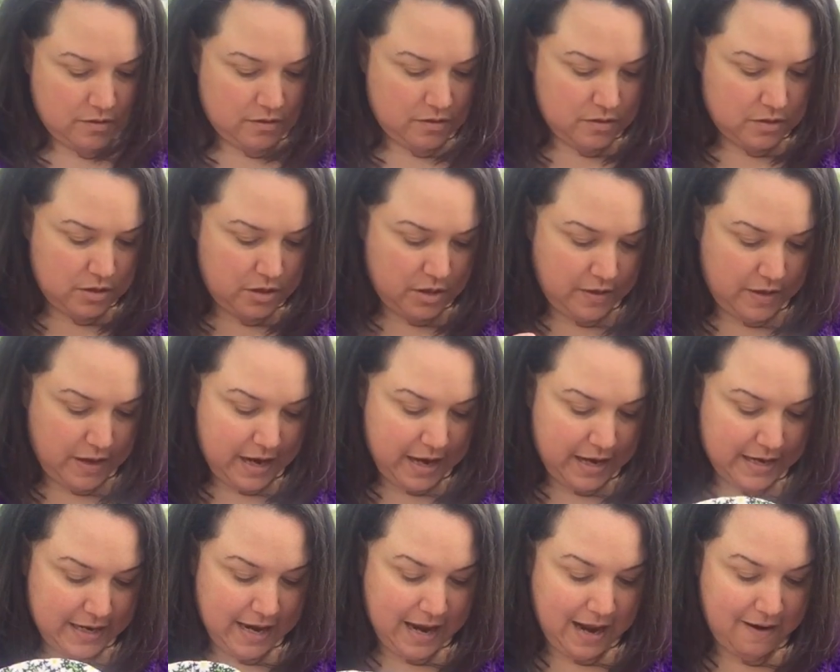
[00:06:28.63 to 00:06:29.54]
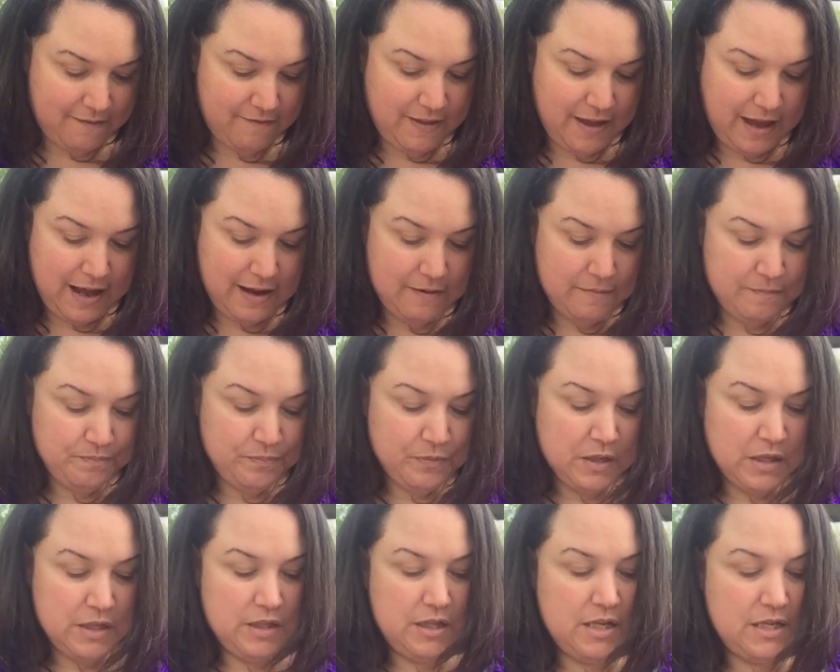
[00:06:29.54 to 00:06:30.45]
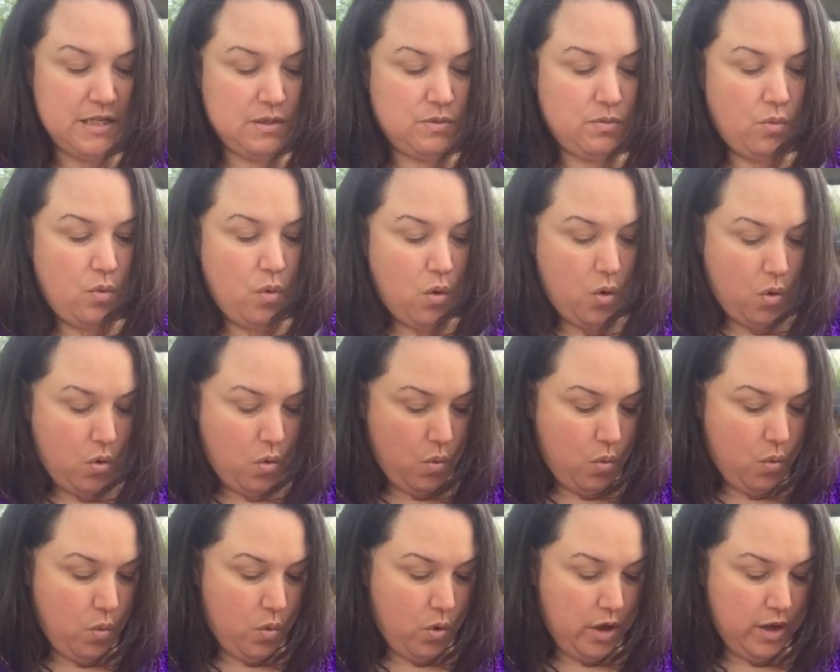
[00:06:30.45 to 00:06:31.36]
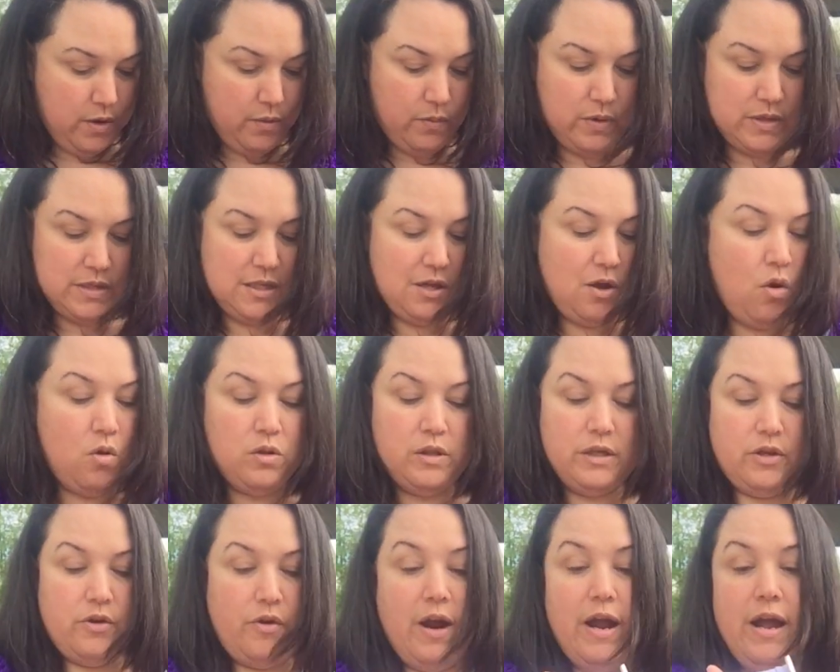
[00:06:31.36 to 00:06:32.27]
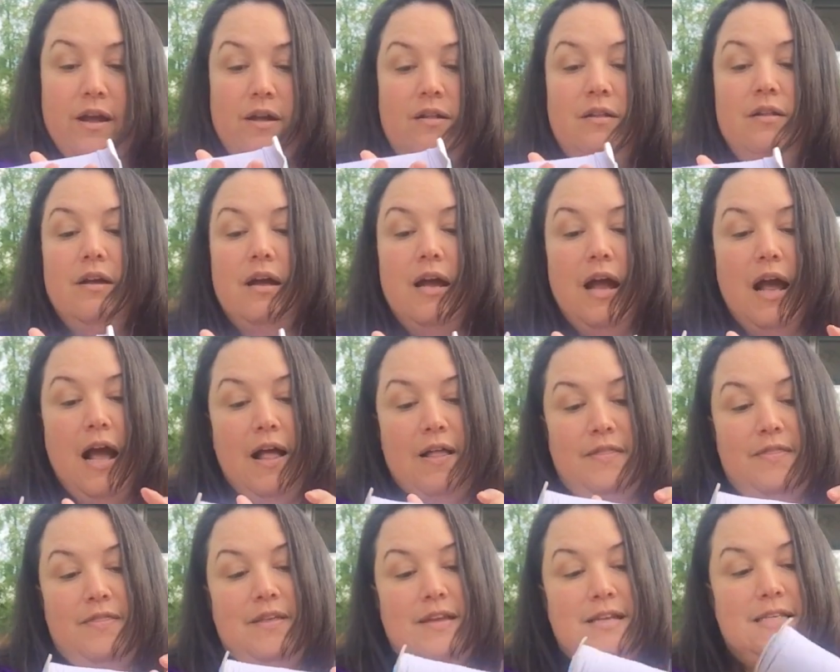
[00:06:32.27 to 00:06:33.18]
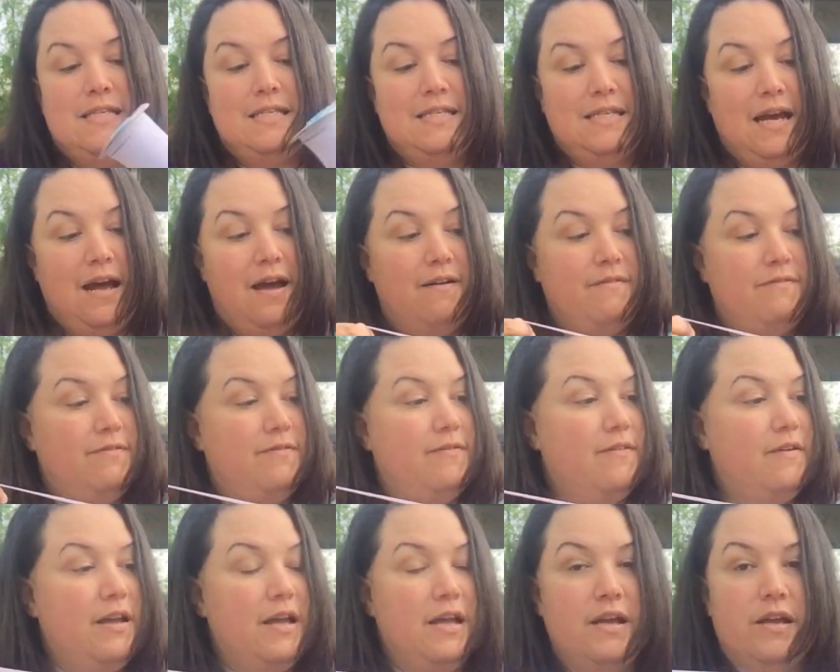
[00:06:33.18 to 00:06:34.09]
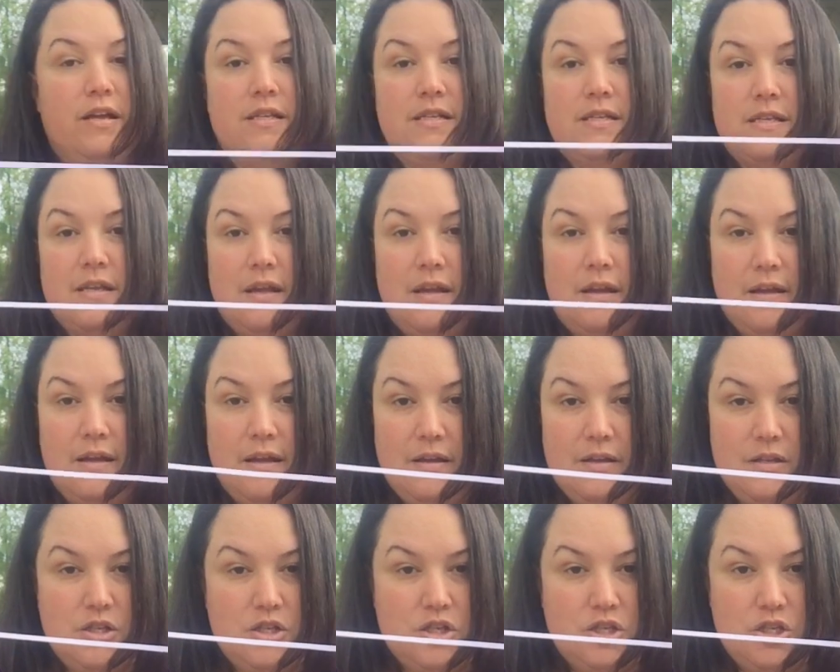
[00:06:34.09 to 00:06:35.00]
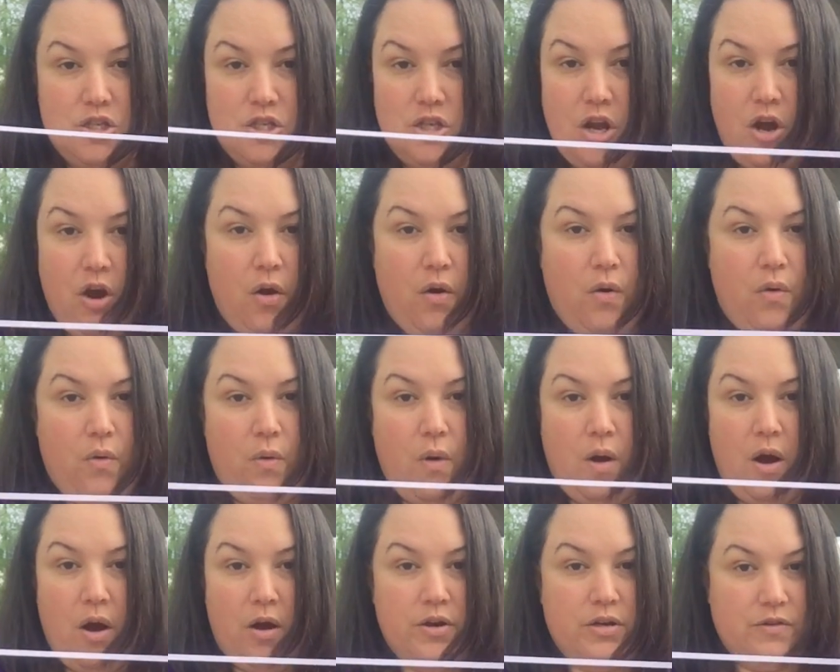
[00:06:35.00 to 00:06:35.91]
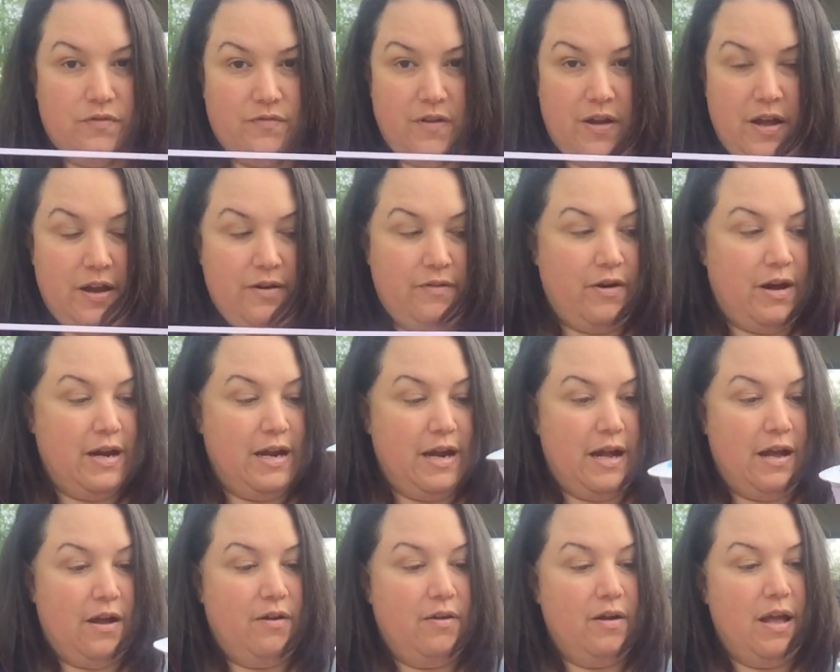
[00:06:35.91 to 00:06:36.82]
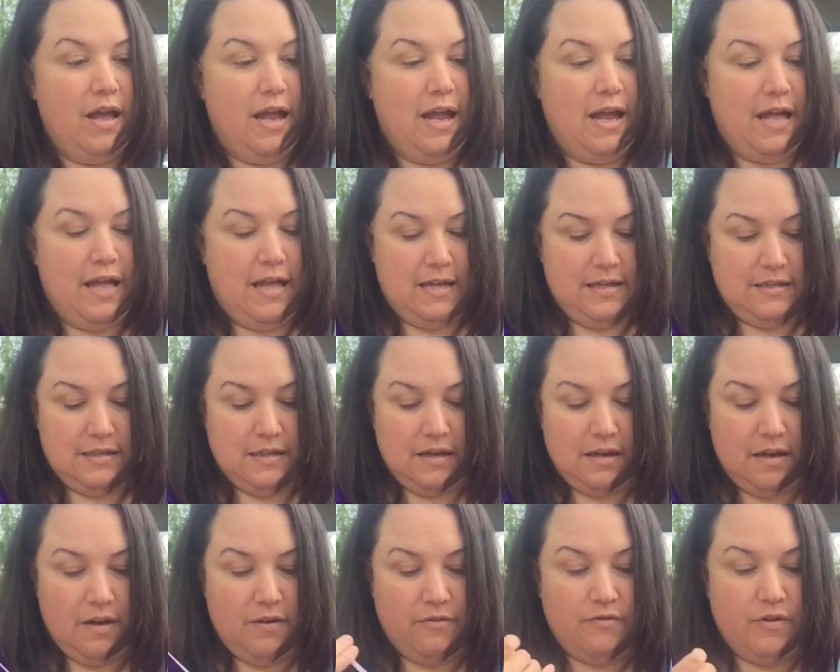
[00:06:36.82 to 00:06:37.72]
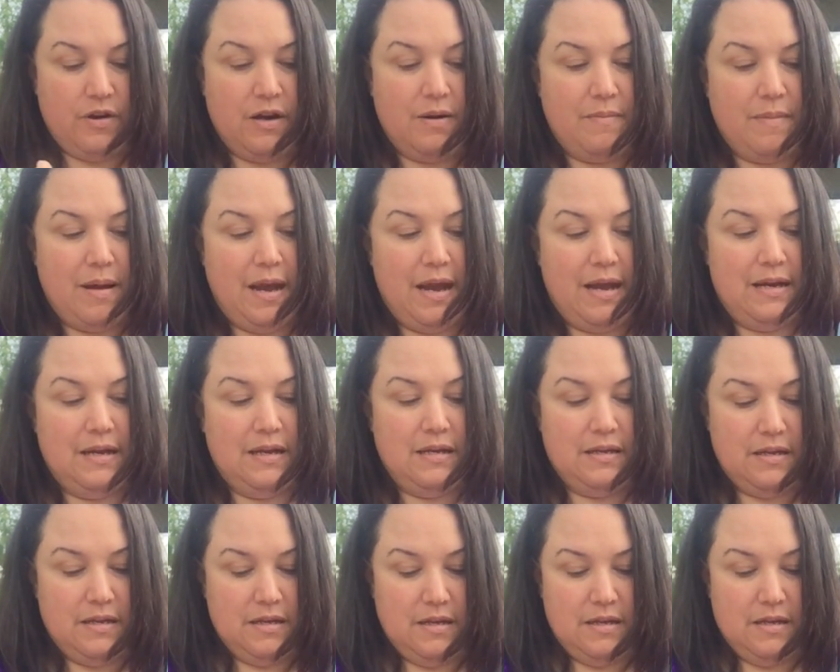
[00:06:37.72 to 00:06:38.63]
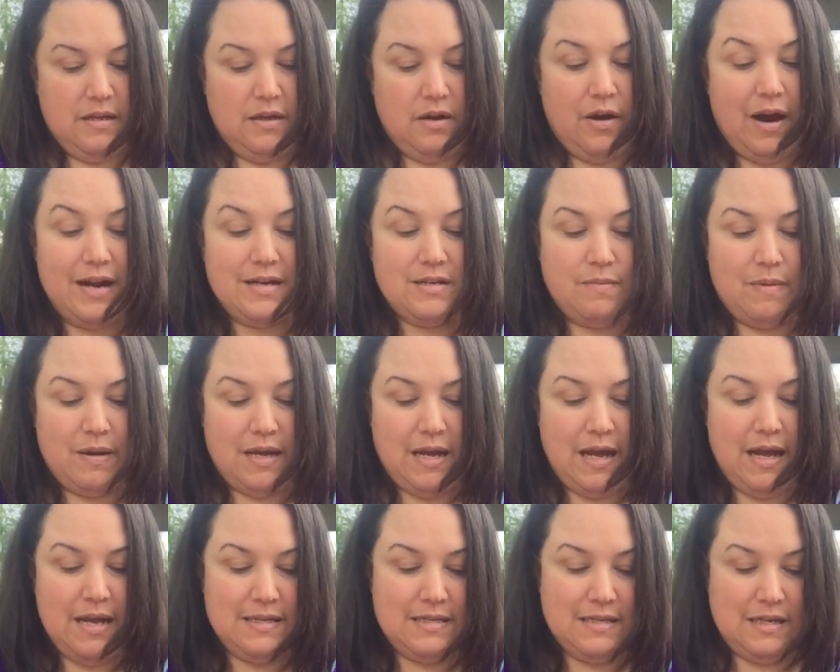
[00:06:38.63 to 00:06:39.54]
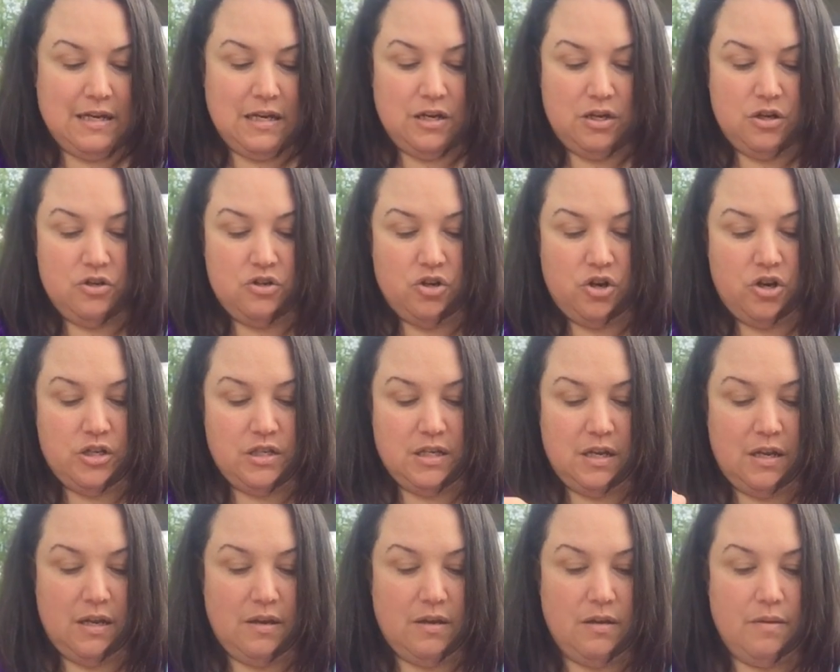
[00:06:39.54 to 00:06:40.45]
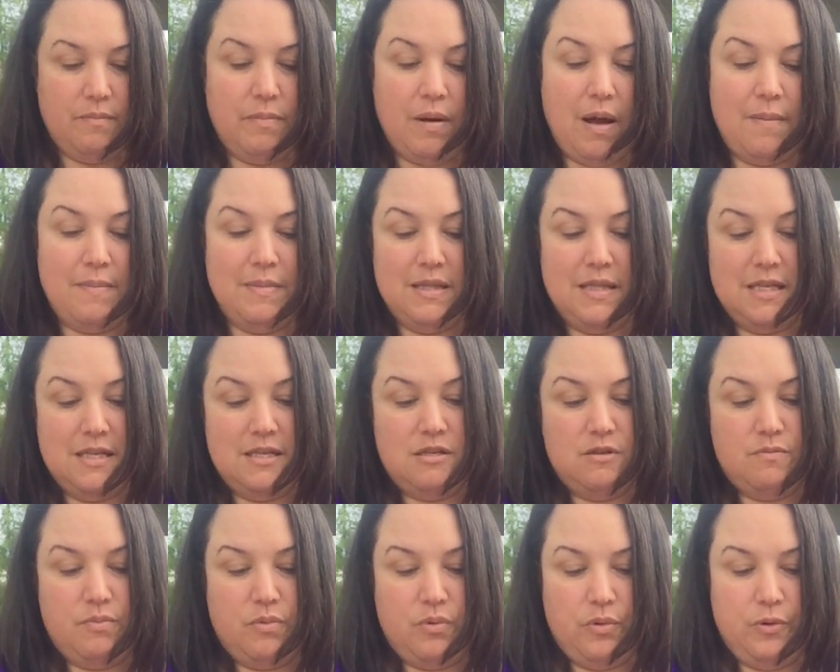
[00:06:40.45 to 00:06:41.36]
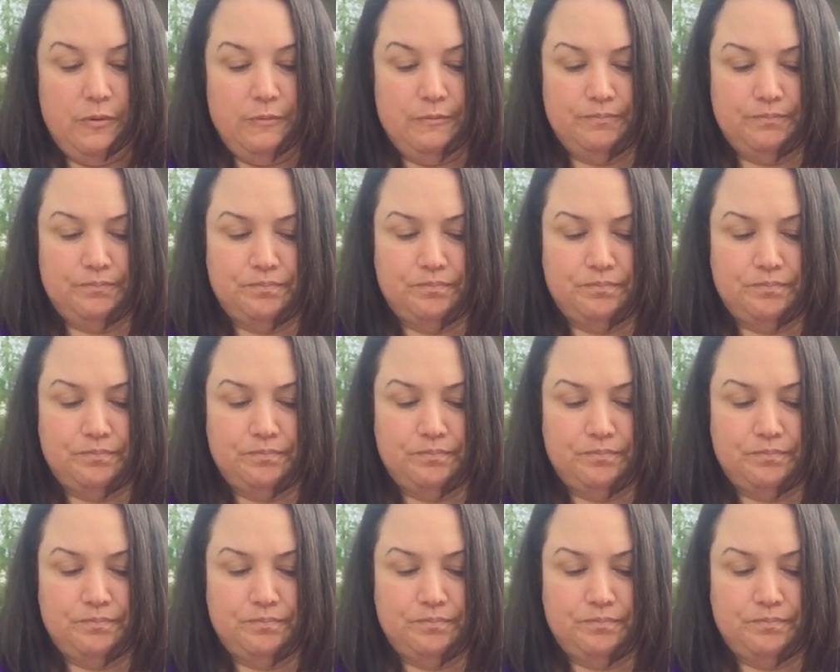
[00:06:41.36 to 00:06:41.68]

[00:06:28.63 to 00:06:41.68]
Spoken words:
so that I can have that. This was the holy grail. This stuff is so hard to find right now. And a friend of mine, or actually my cousin in New Jersey, bought me this spool